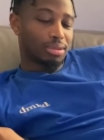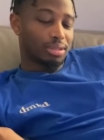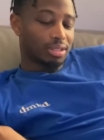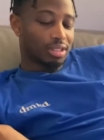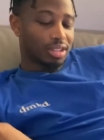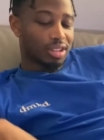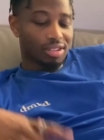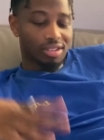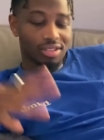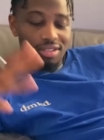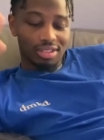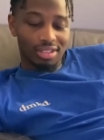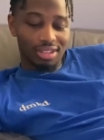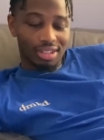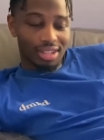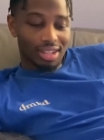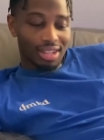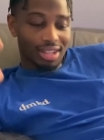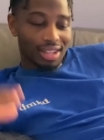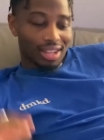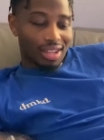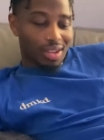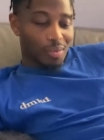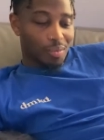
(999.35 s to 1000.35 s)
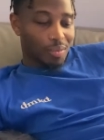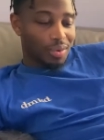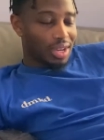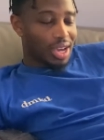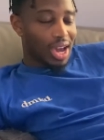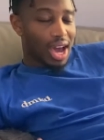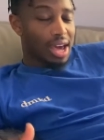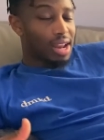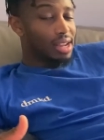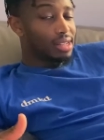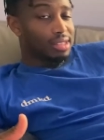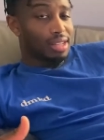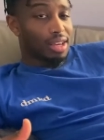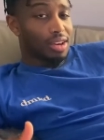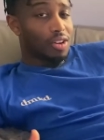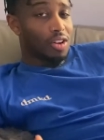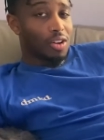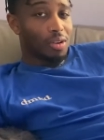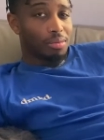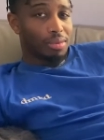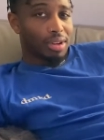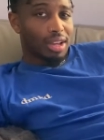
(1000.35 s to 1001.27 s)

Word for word: So we gotta stay home